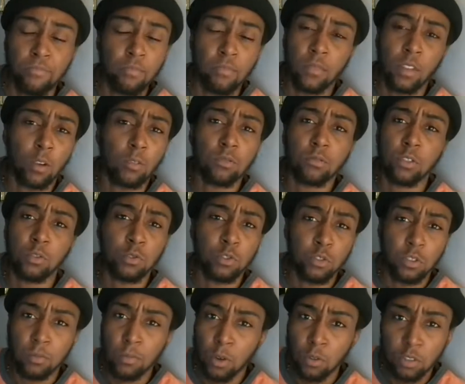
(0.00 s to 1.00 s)
Don't use
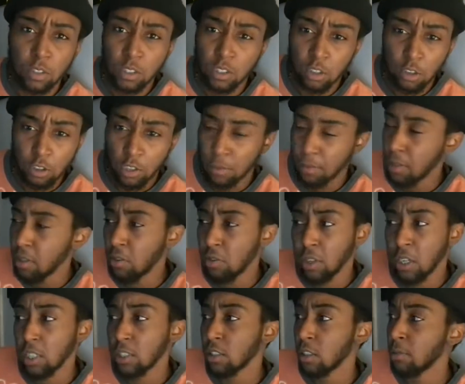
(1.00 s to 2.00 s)
your emotions talking to me on
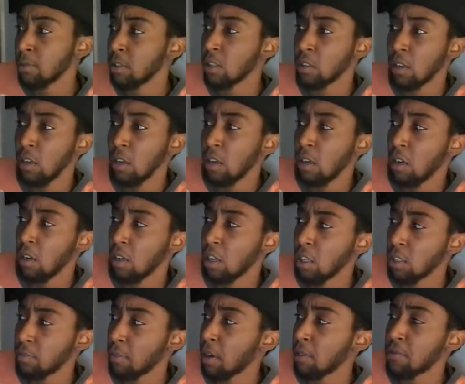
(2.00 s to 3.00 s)
that subject
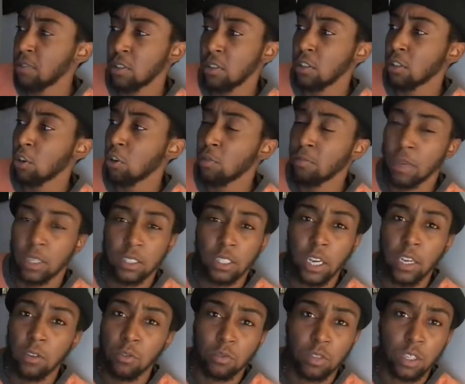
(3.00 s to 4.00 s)
because my feelings hurt by
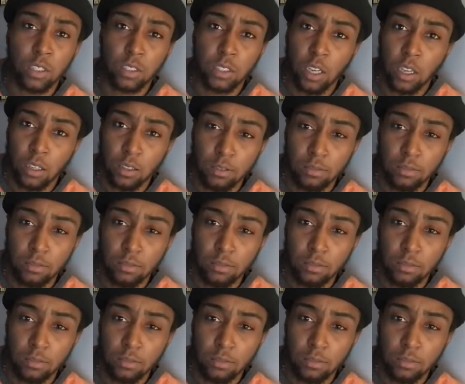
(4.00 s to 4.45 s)
skating on that skate.